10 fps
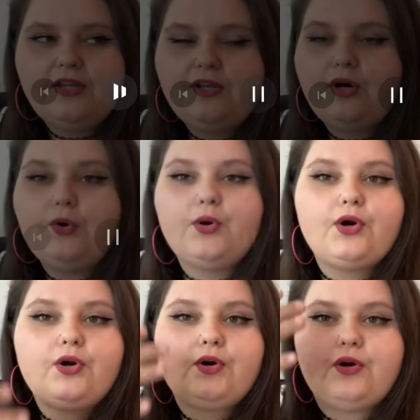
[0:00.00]
You know,
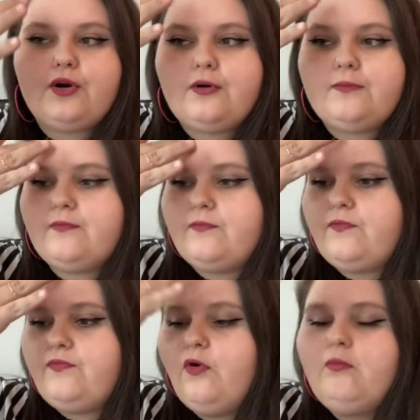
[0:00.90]
her
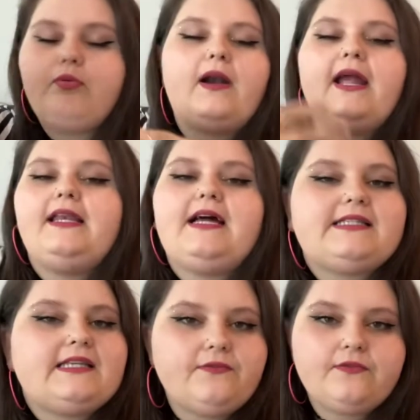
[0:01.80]
full brain
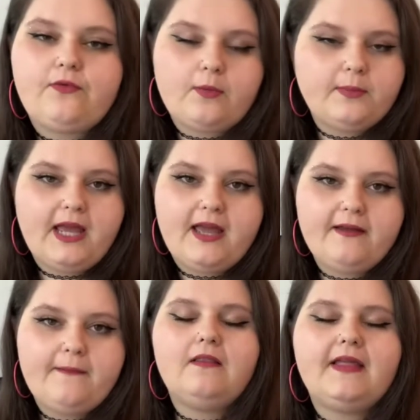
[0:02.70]
hasn't even formed
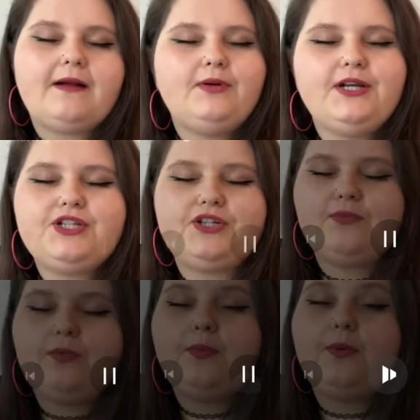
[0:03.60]
yet. Like, I'm pretty sure
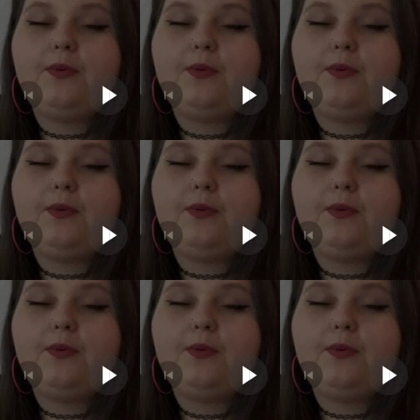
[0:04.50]
when we...